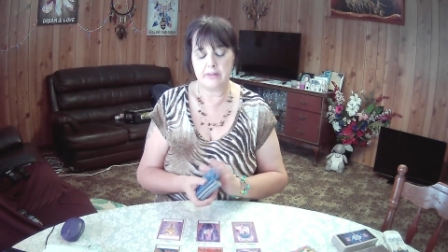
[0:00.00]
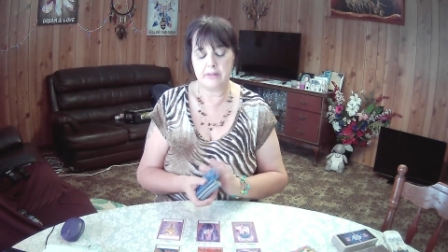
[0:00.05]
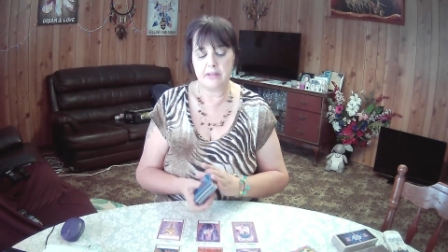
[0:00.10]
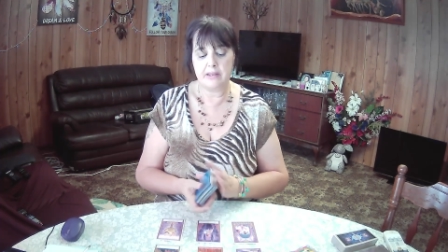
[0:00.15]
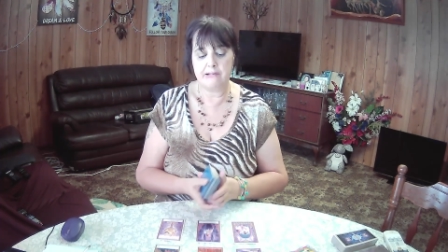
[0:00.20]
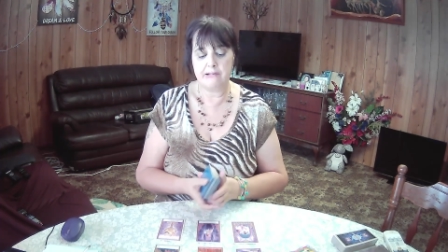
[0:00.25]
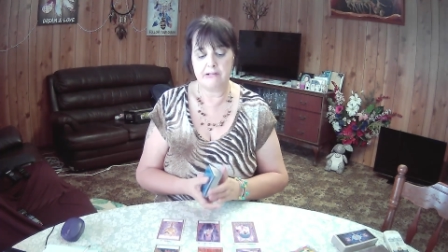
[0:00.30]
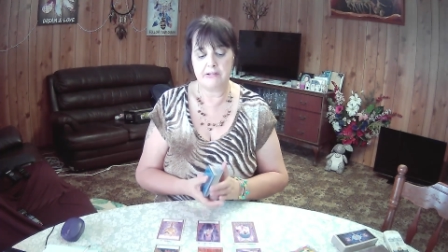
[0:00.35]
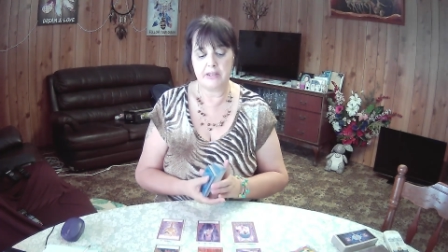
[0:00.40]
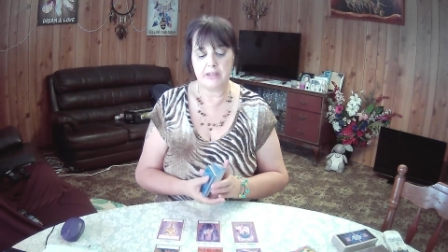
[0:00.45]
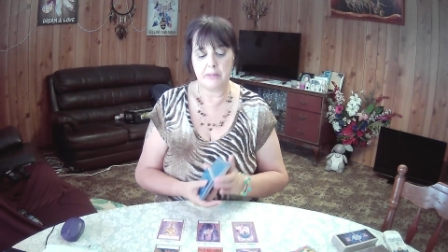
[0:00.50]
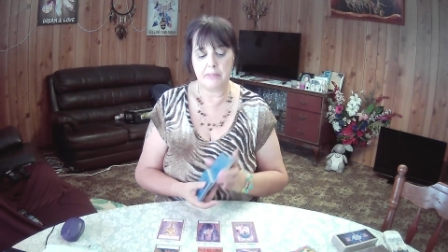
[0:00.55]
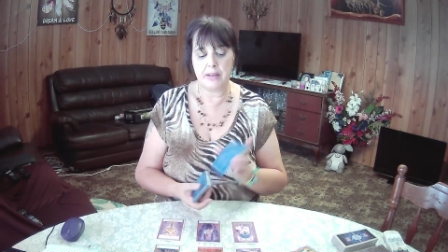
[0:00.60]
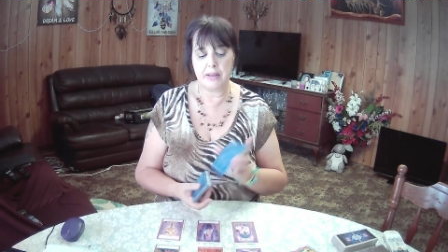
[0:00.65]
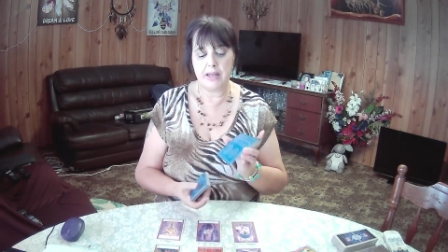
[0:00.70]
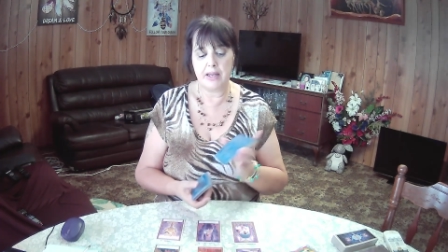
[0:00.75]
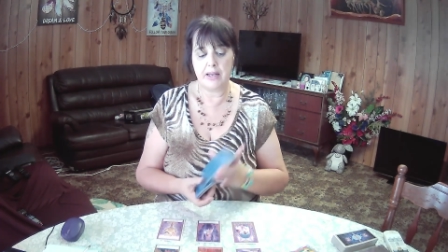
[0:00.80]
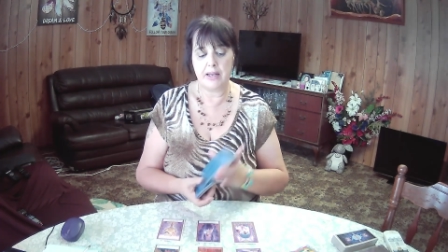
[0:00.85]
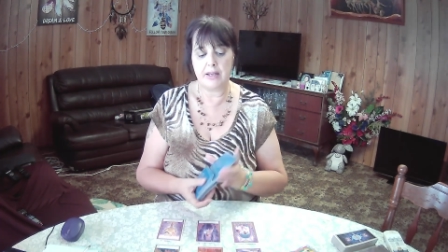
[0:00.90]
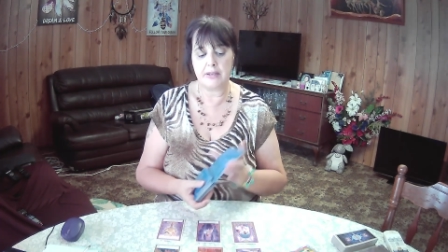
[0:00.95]
there in the
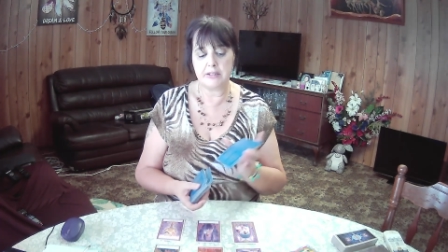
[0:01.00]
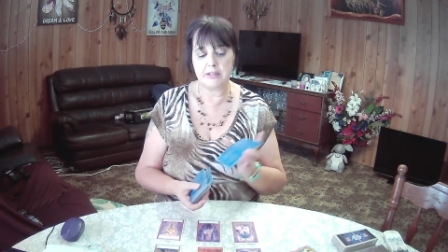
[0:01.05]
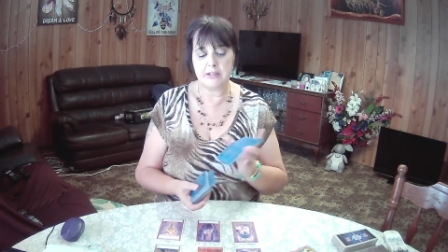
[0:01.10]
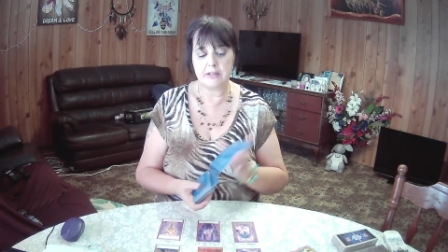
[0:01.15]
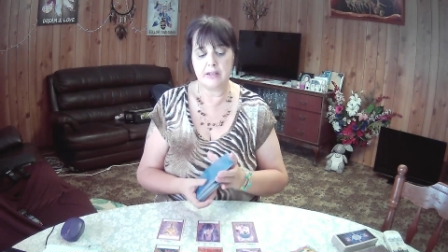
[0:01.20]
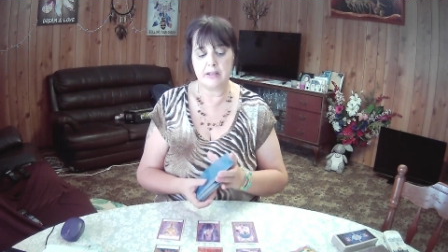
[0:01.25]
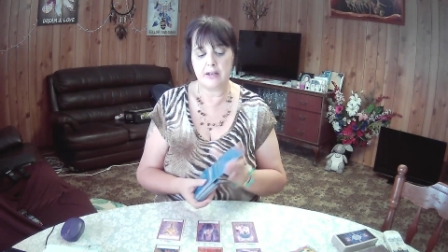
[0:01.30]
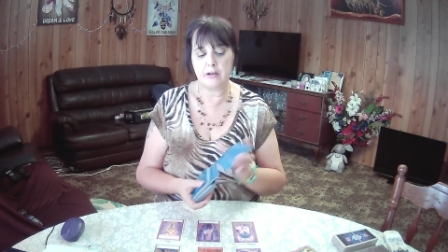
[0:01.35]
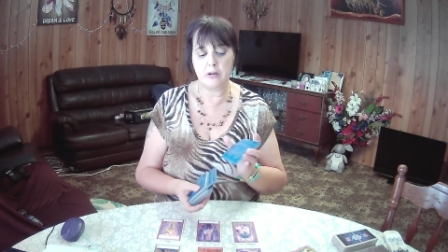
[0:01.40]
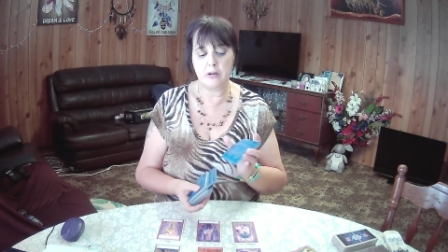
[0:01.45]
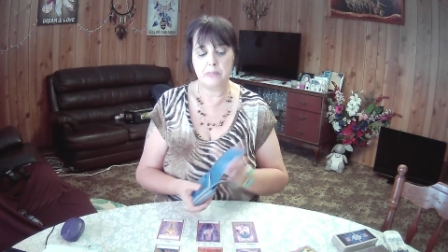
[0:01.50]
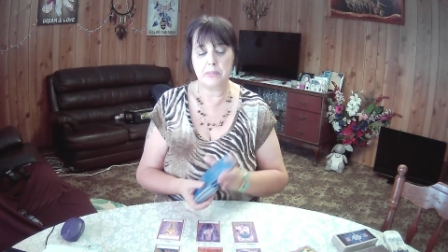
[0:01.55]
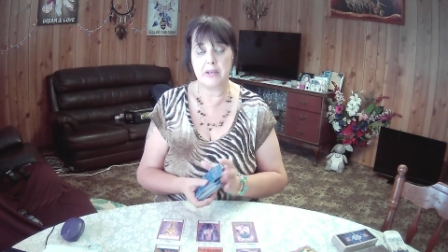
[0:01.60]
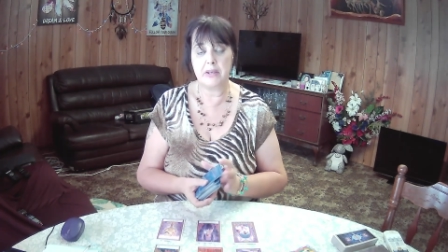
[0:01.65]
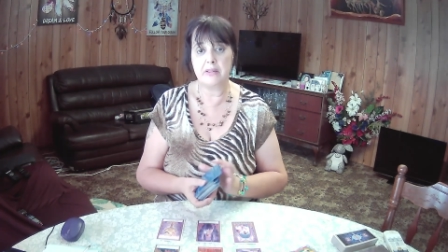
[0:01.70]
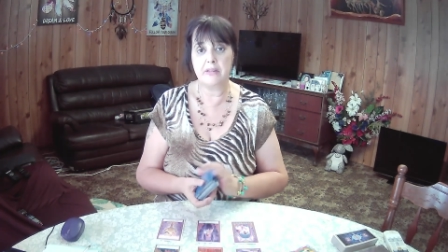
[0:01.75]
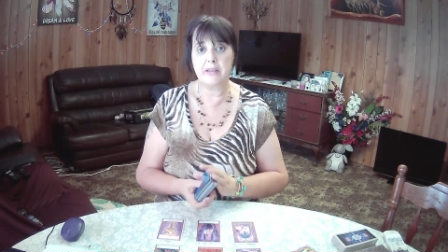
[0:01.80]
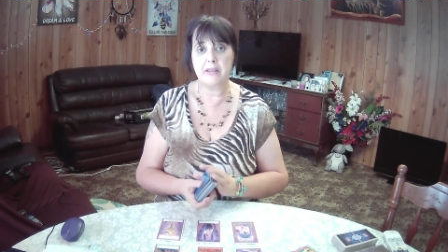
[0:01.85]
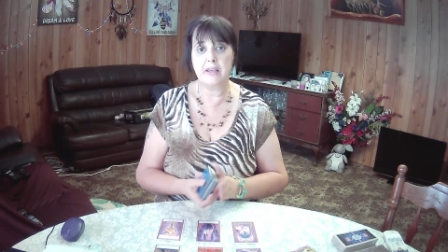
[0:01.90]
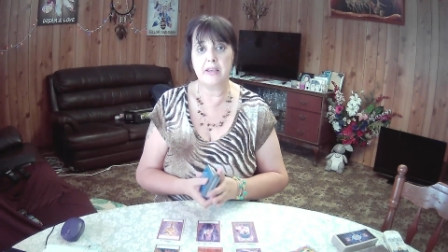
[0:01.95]
past that could be
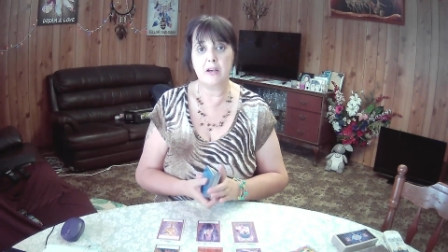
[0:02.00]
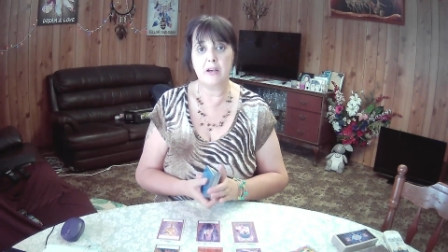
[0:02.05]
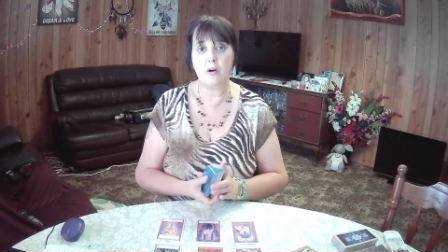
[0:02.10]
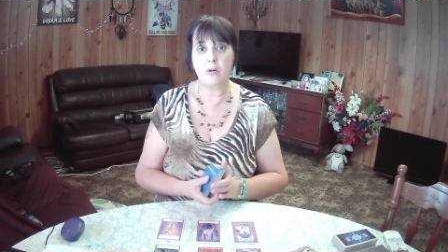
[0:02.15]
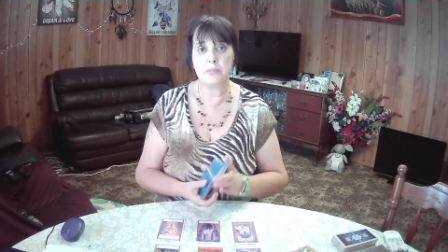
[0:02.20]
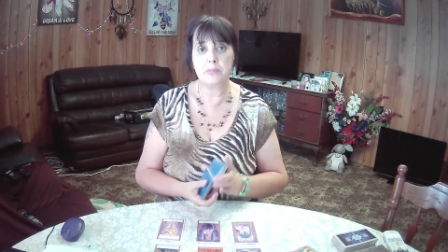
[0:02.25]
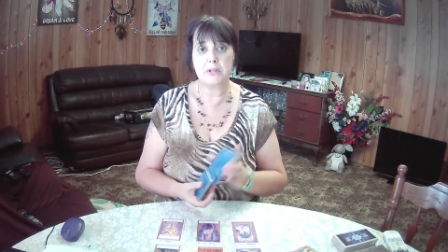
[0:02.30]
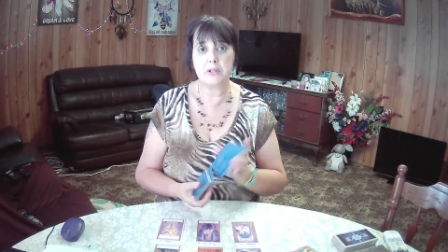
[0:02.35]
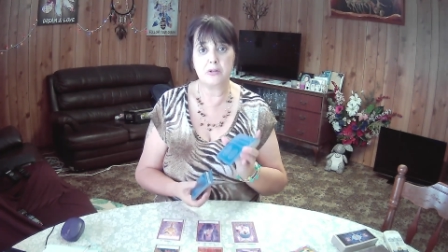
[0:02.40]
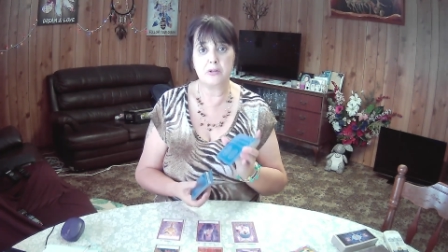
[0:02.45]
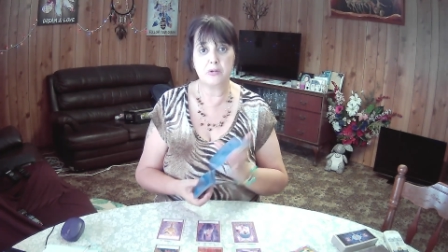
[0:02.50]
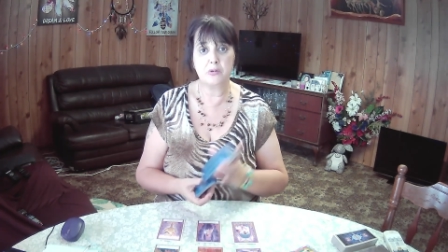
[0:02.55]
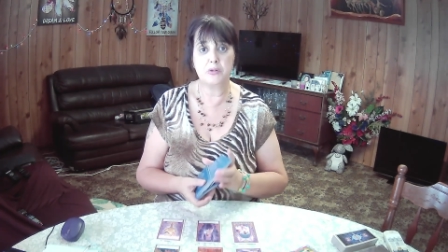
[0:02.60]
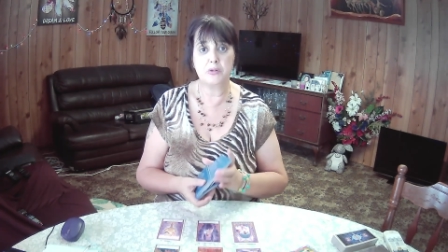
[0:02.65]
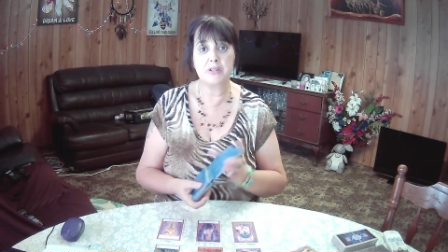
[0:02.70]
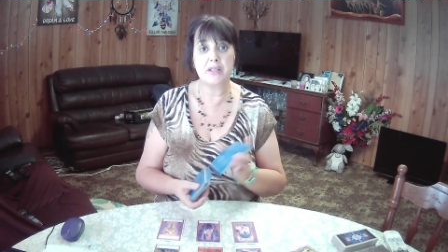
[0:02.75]
the obstacles